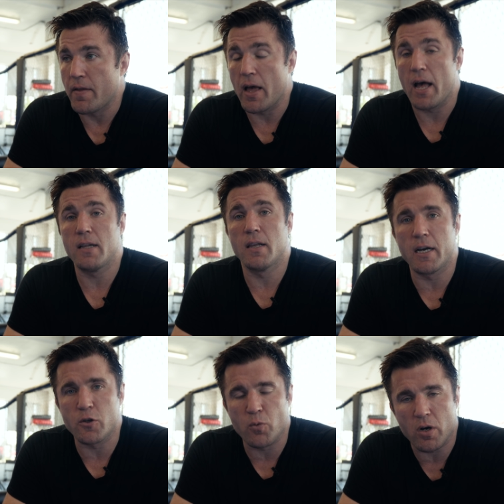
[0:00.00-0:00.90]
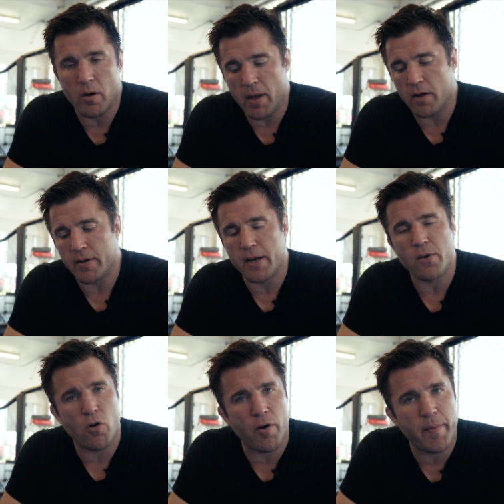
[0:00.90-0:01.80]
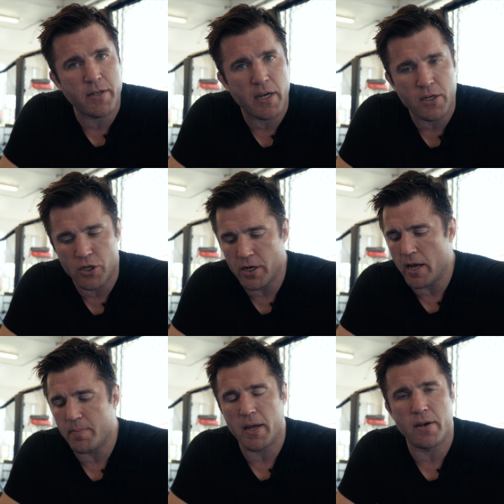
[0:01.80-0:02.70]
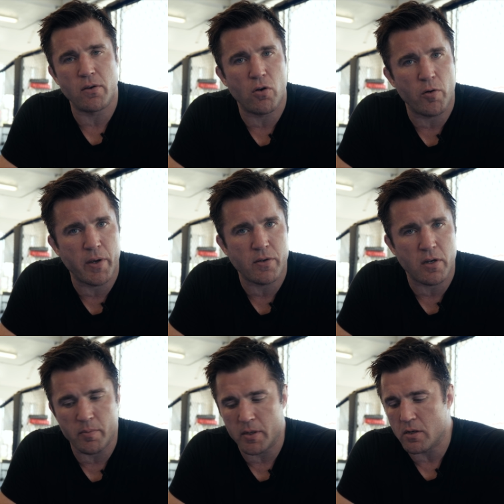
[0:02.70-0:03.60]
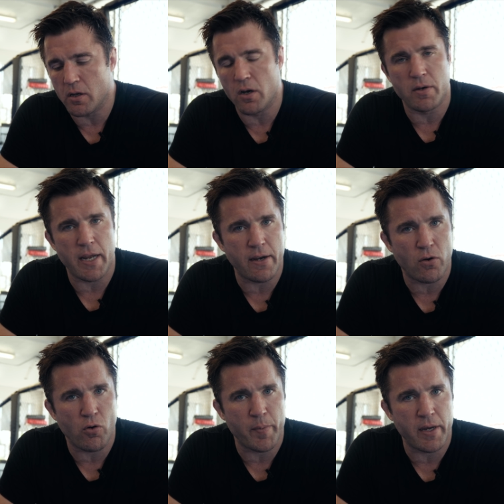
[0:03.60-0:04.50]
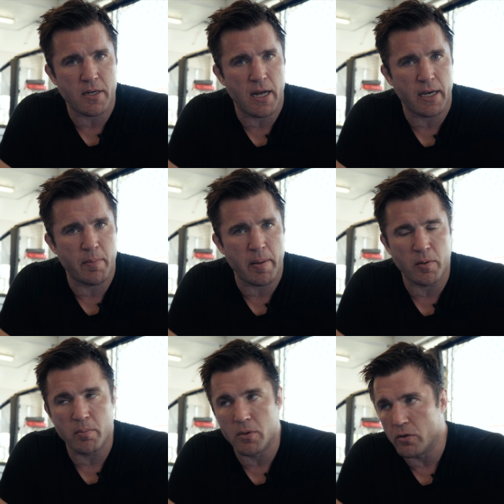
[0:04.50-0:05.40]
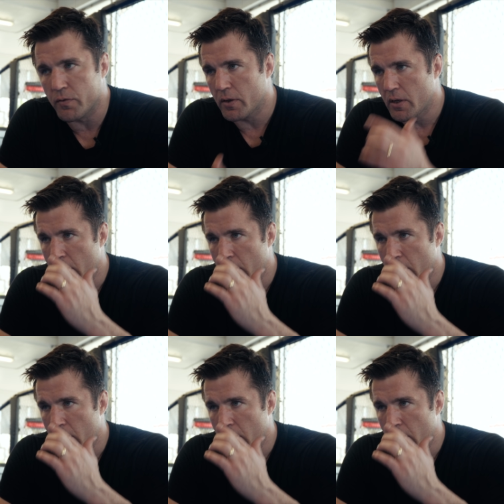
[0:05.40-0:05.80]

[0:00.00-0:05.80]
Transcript: The headlines will come out Daniel Cormier is out of shape, Daniel Cormier is going to be slow, Daniel Cormier is not going to be able to move.